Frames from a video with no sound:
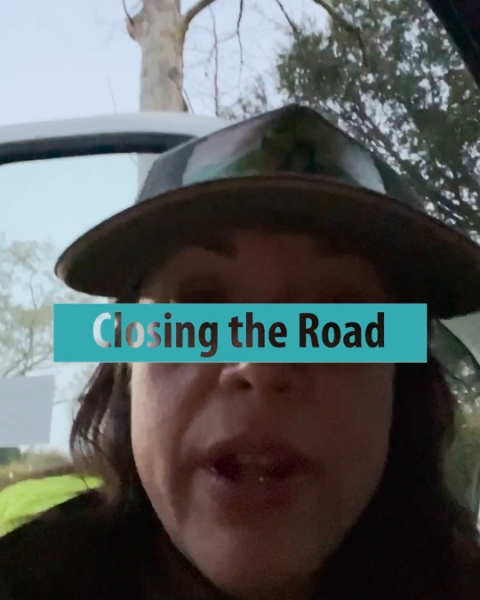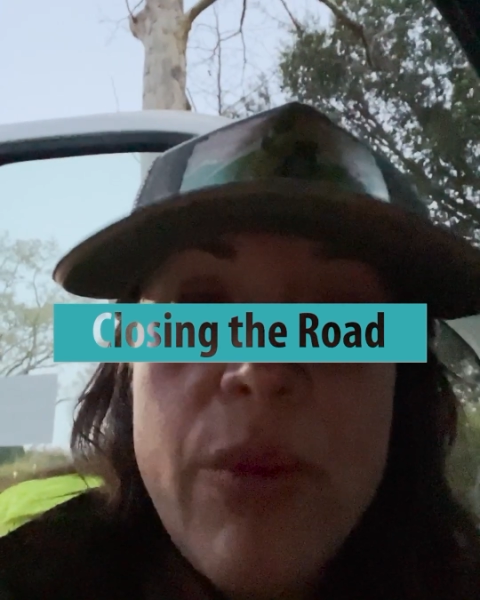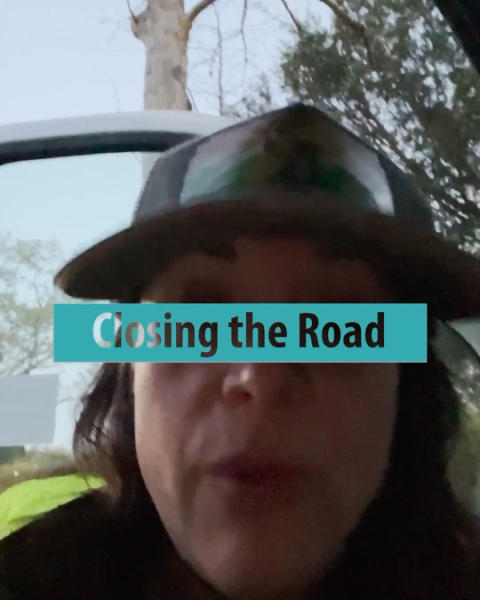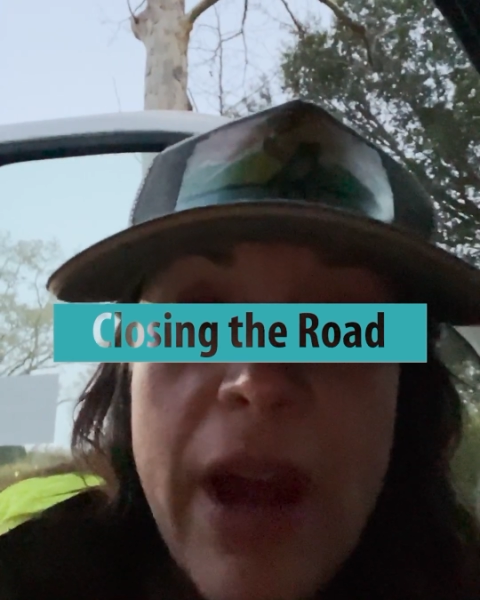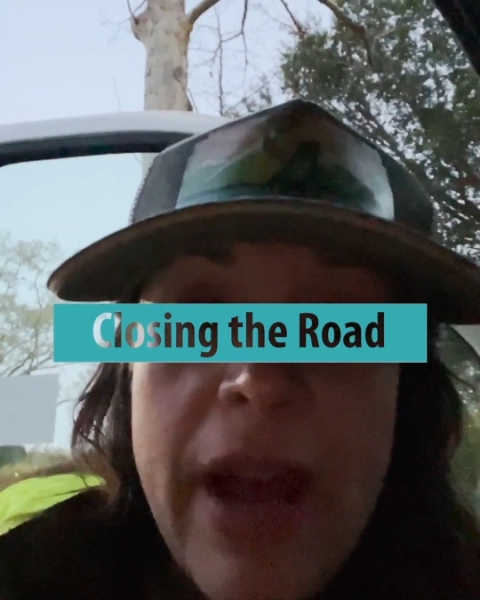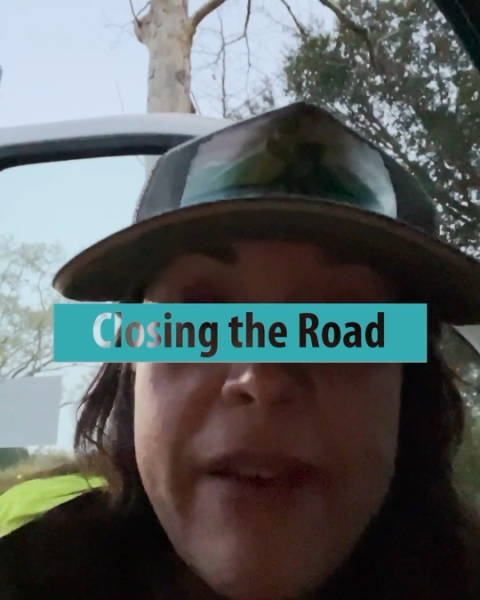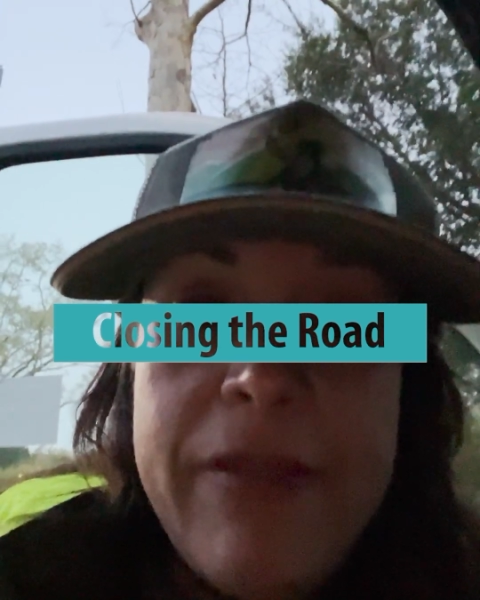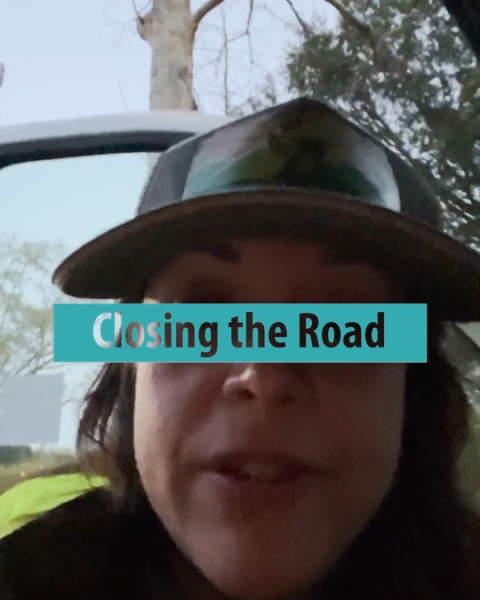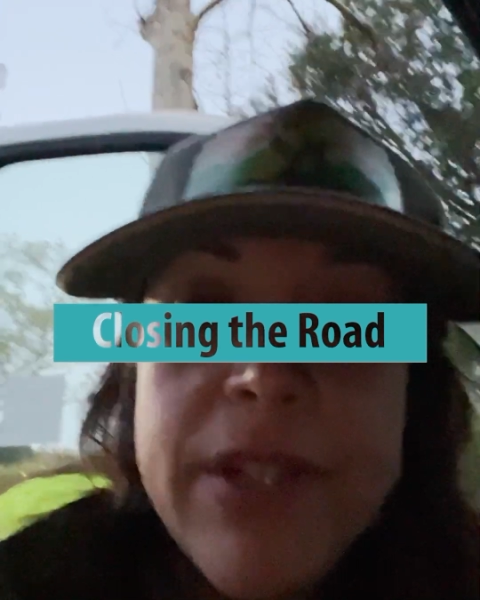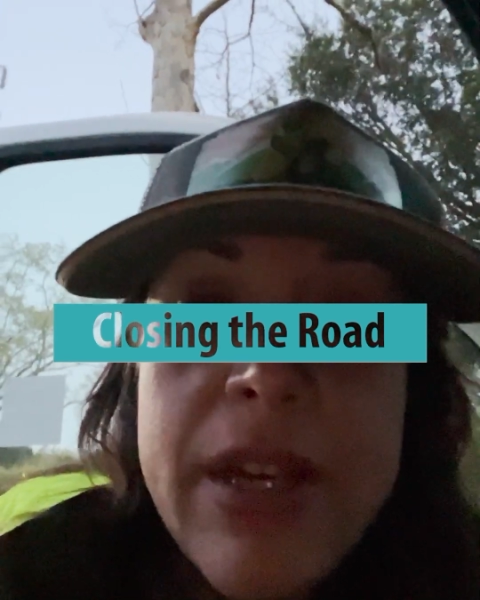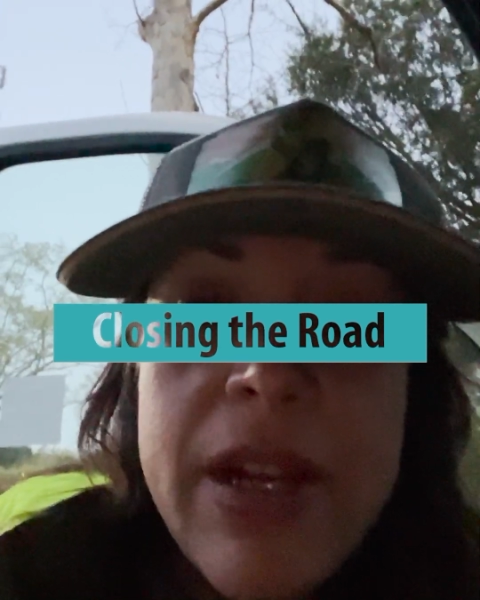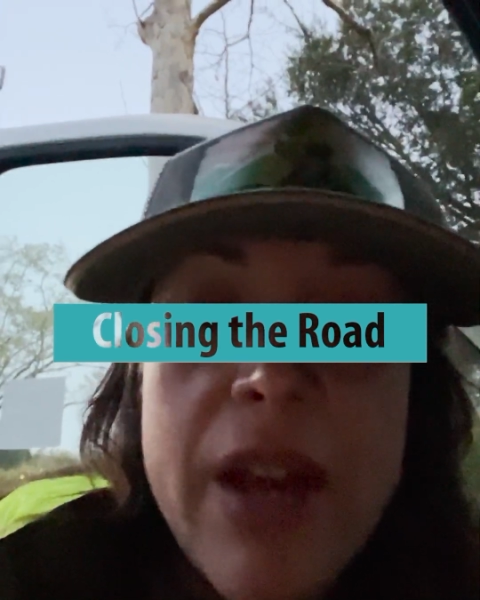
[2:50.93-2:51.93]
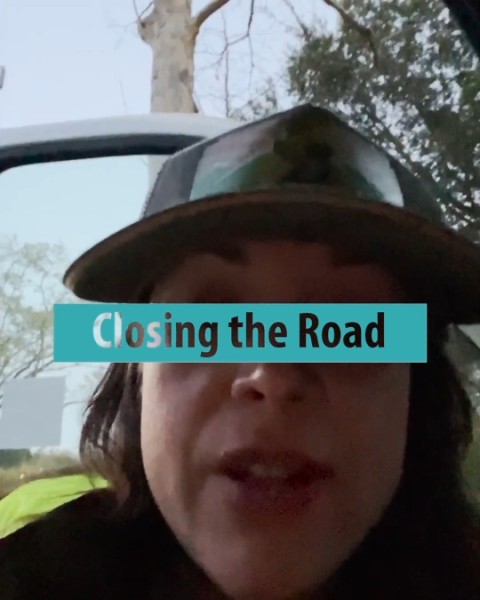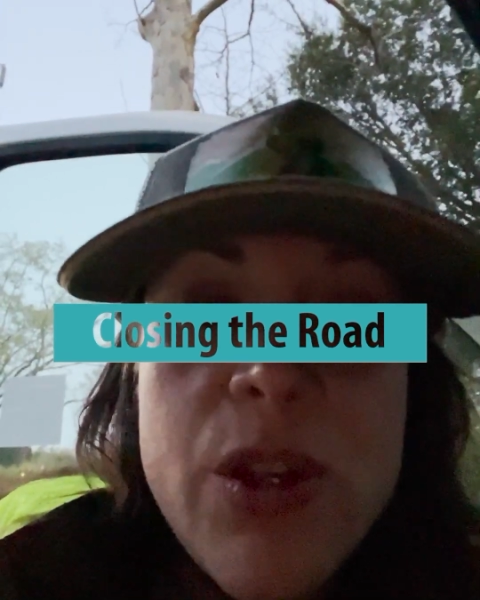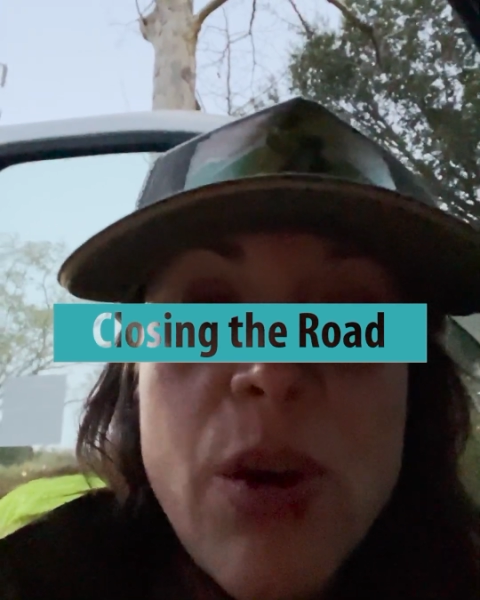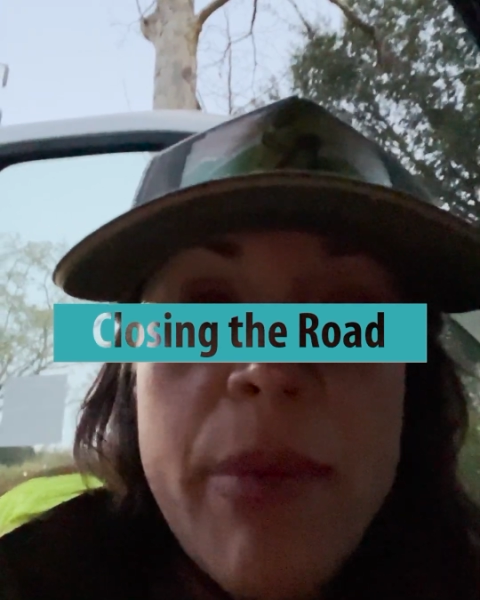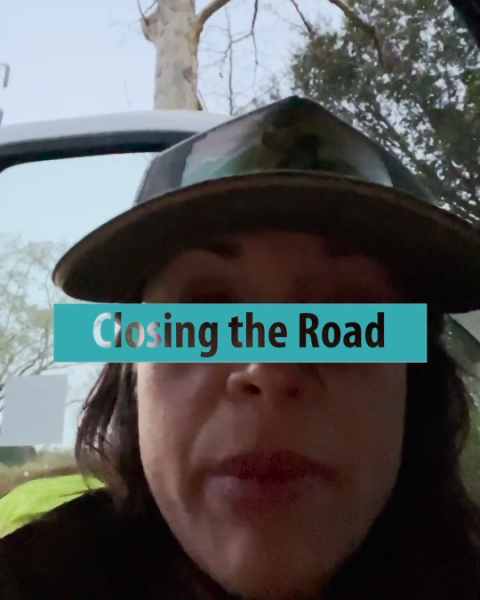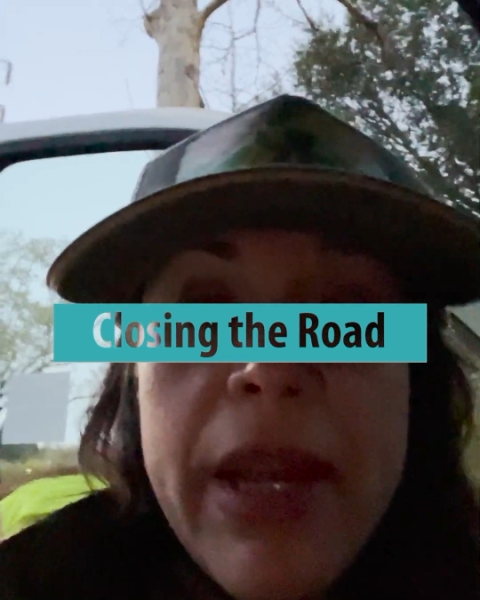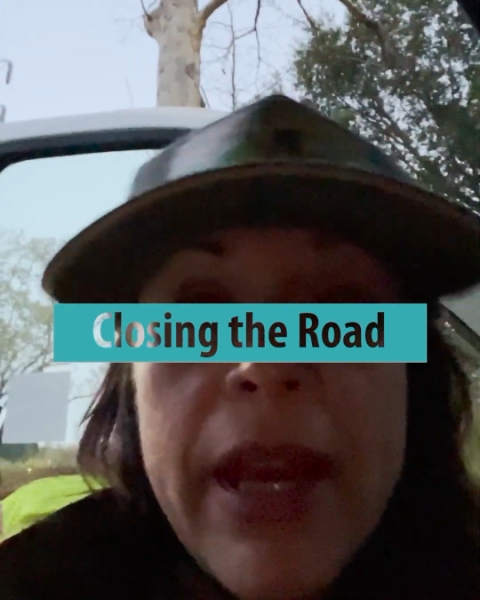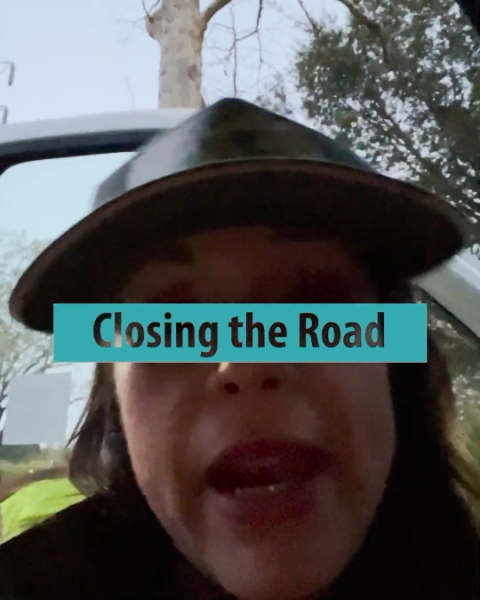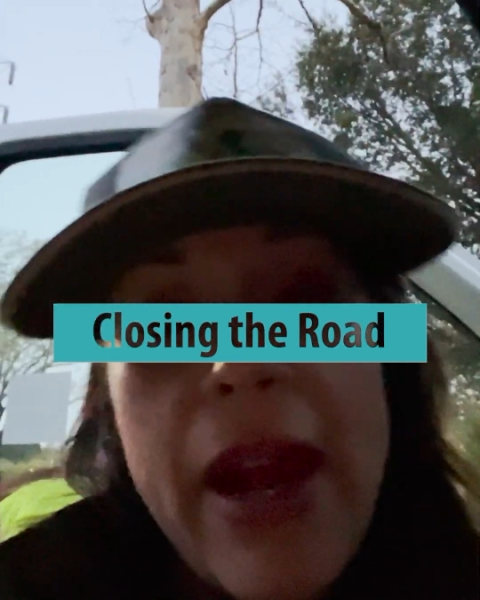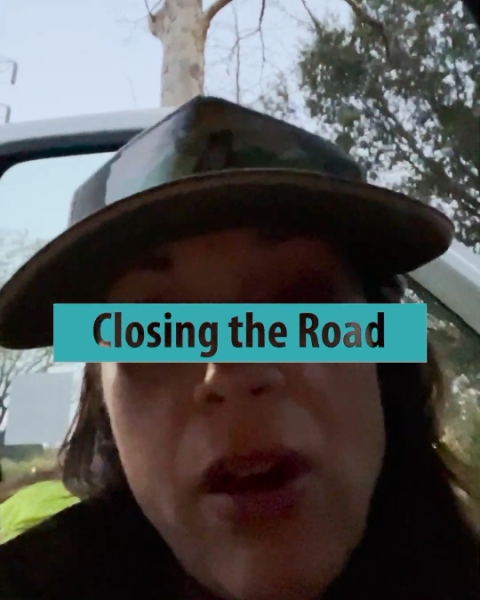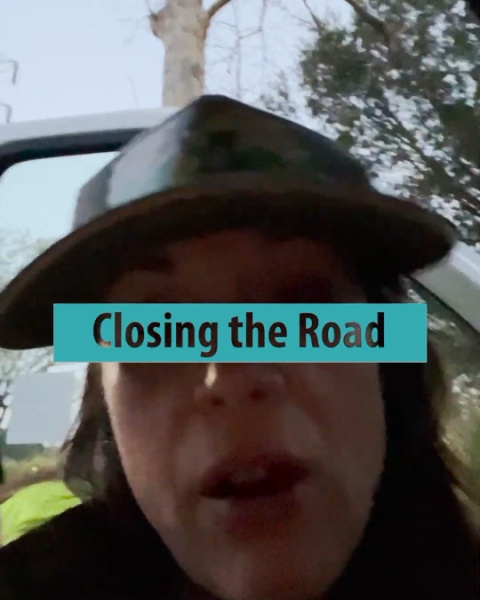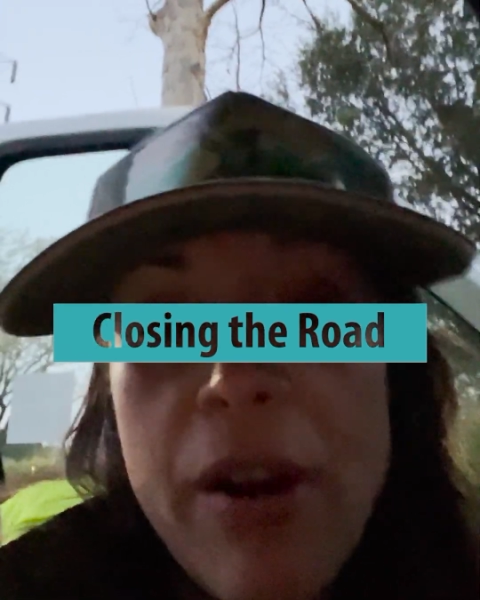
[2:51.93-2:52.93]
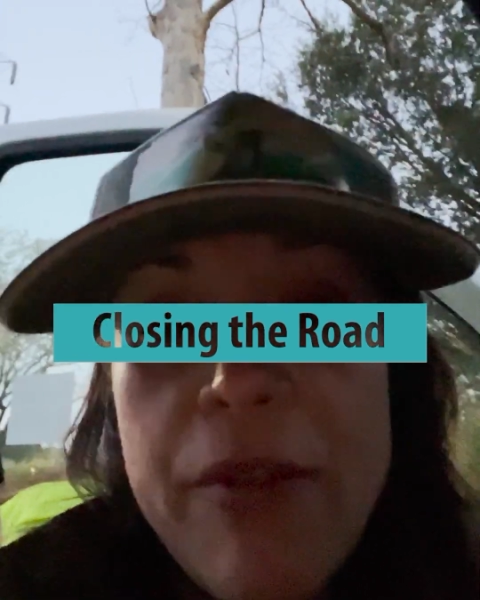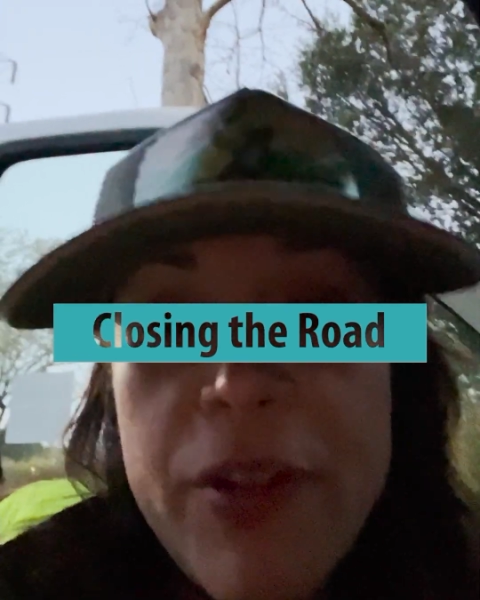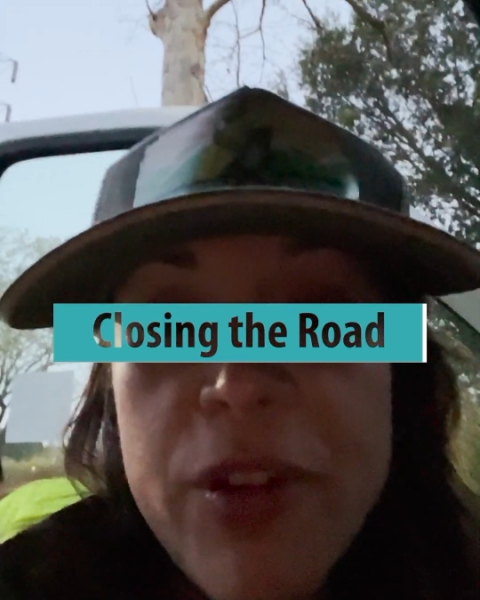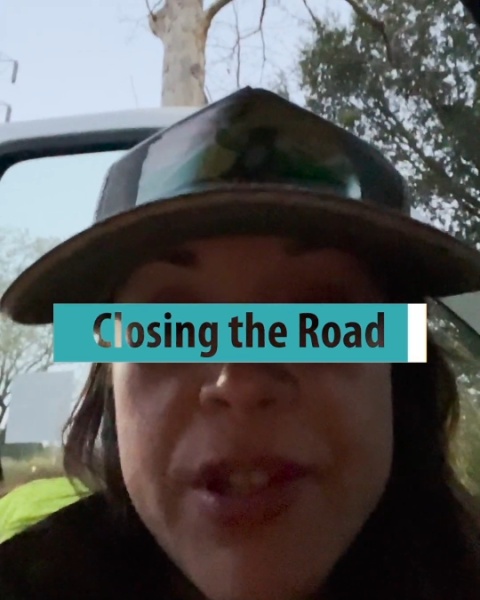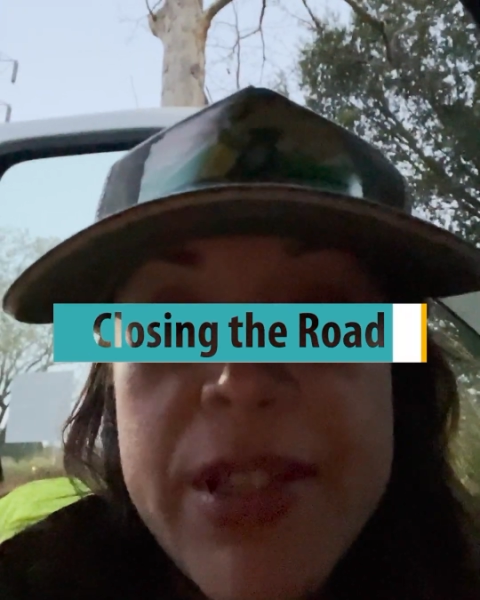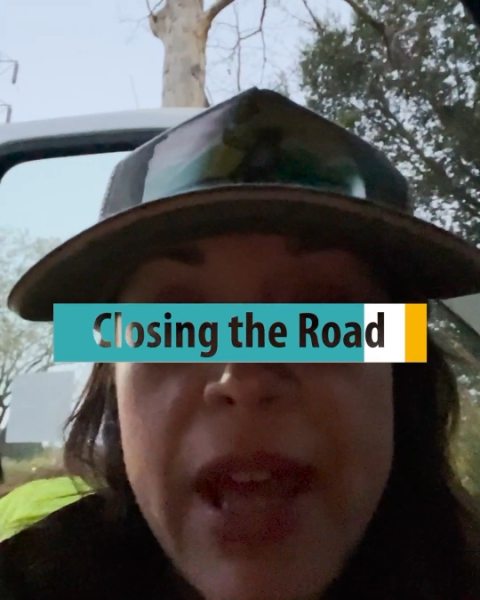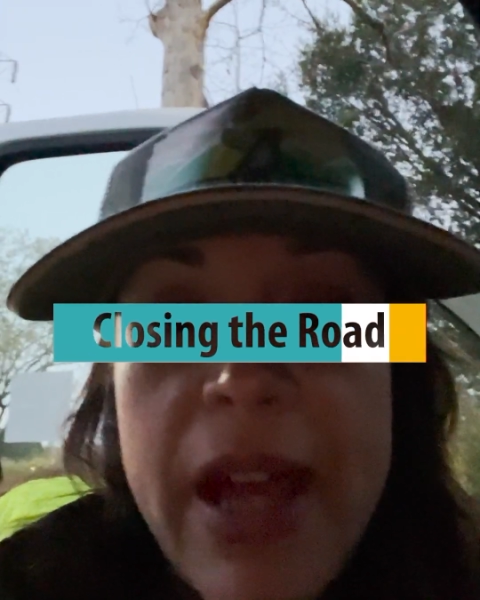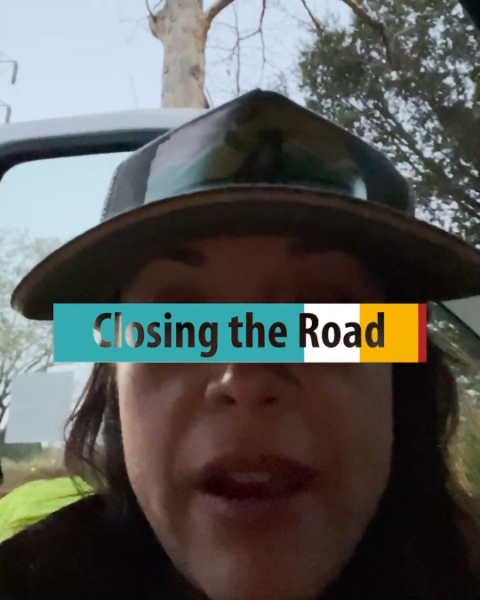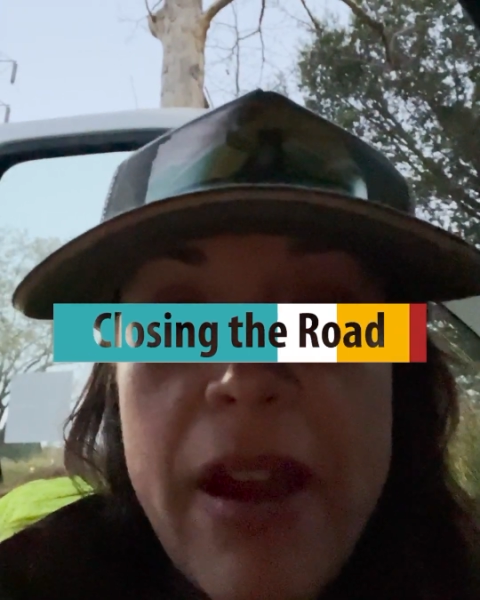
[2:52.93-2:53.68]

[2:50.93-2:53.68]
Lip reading: arrived. So I'm going to get out our first set